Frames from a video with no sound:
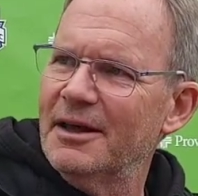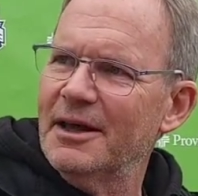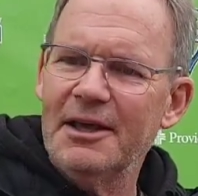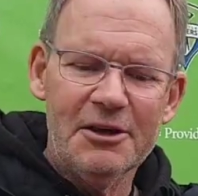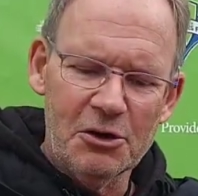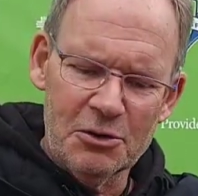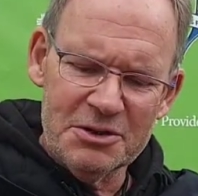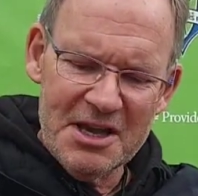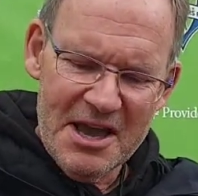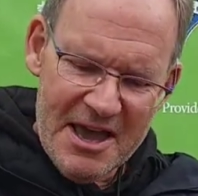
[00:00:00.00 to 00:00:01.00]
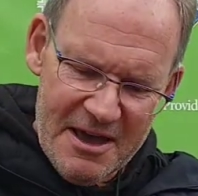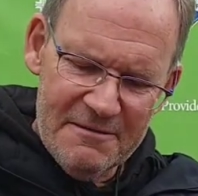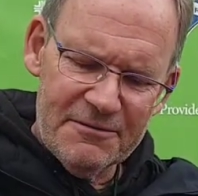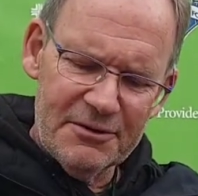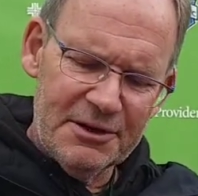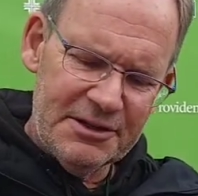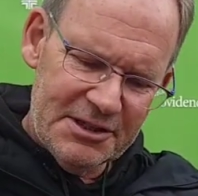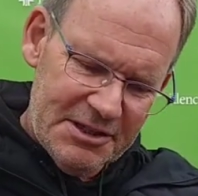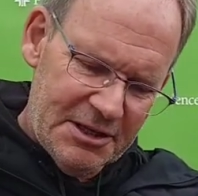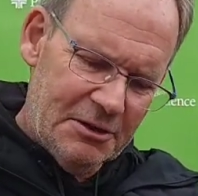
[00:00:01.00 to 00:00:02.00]
He goes every
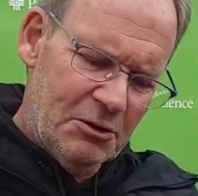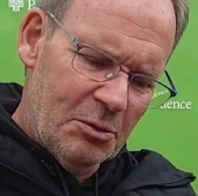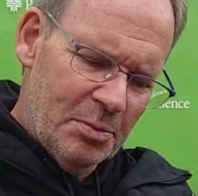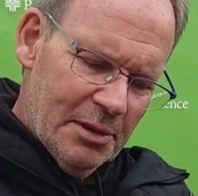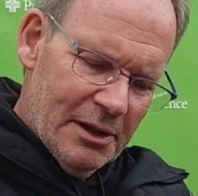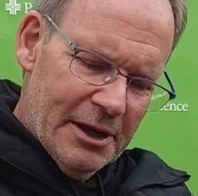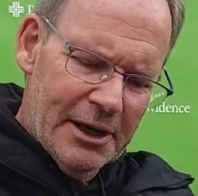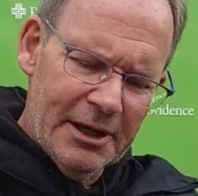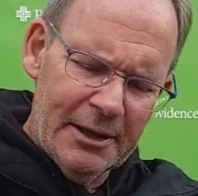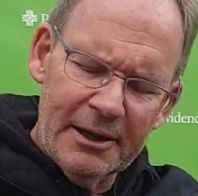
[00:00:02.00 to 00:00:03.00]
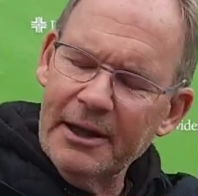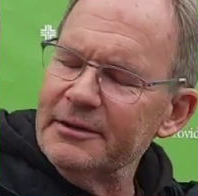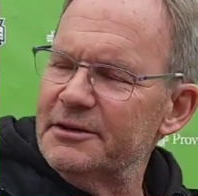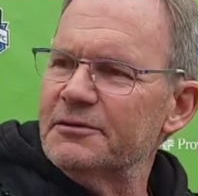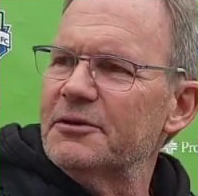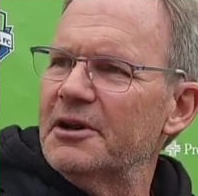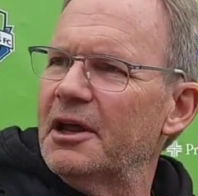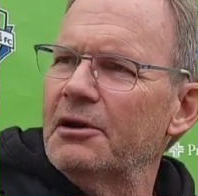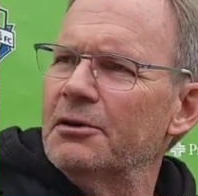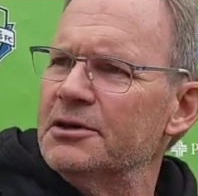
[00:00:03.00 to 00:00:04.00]
single play, different
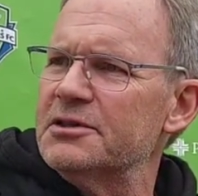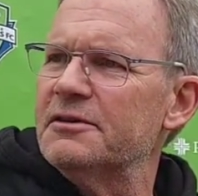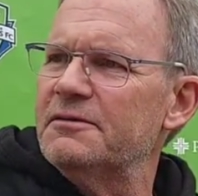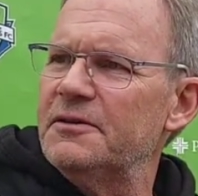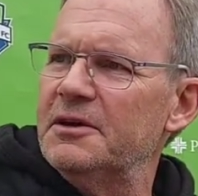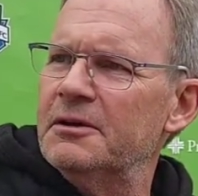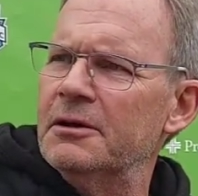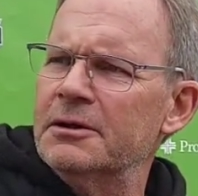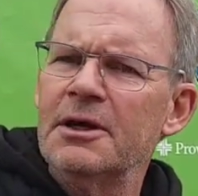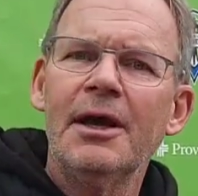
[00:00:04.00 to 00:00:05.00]
areas of the field.